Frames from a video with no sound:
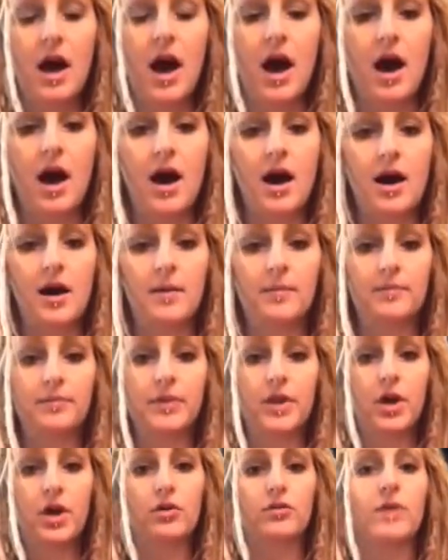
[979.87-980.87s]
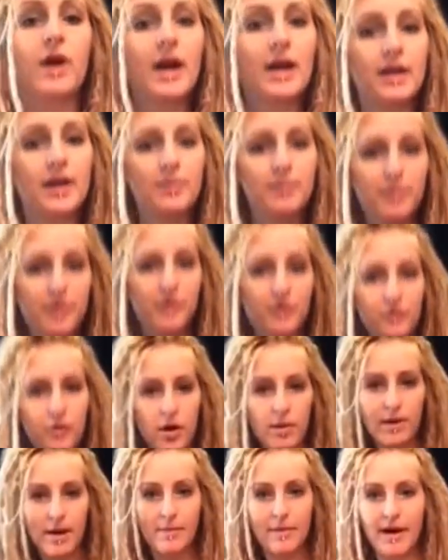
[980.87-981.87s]
Right
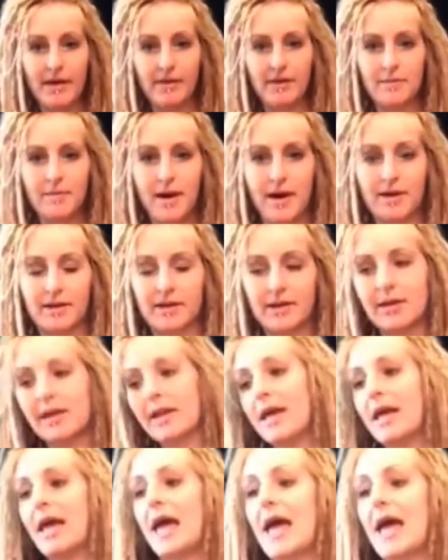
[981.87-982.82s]
before my belly button.